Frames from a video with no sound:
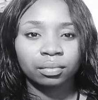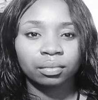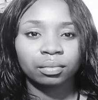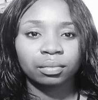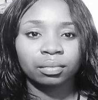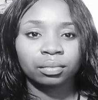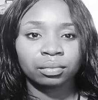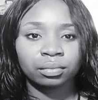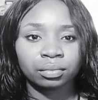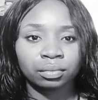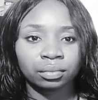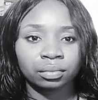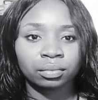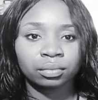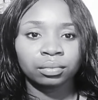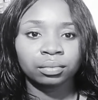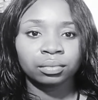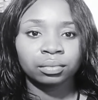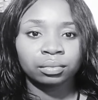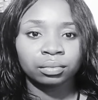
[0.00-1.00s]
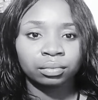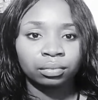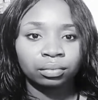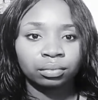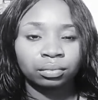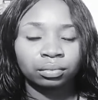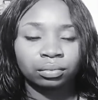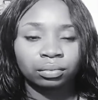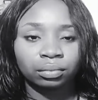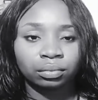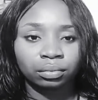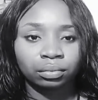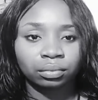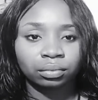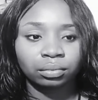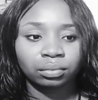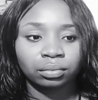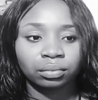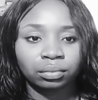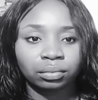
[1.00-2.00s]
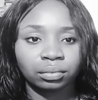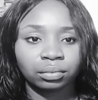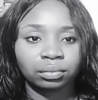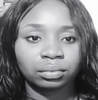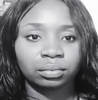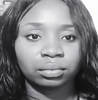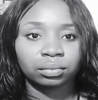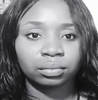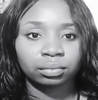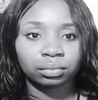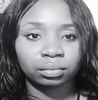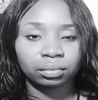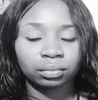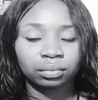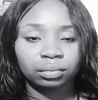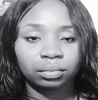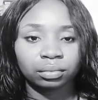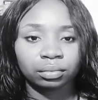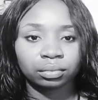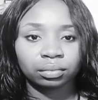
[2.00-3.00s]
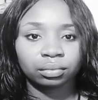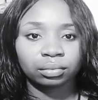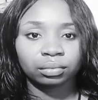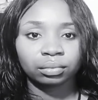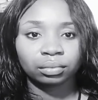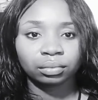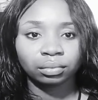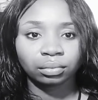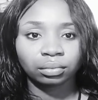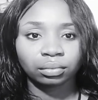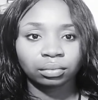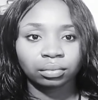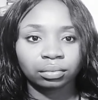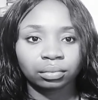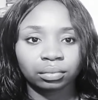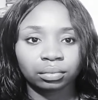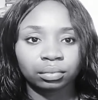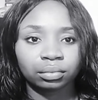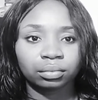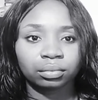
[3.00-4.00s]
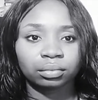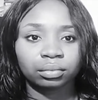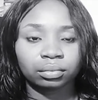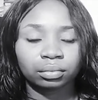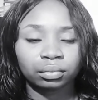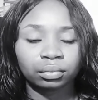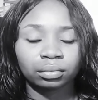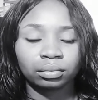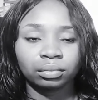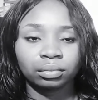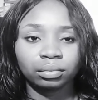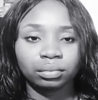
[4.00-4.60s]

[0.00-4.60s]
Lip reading: The person shown says nothing.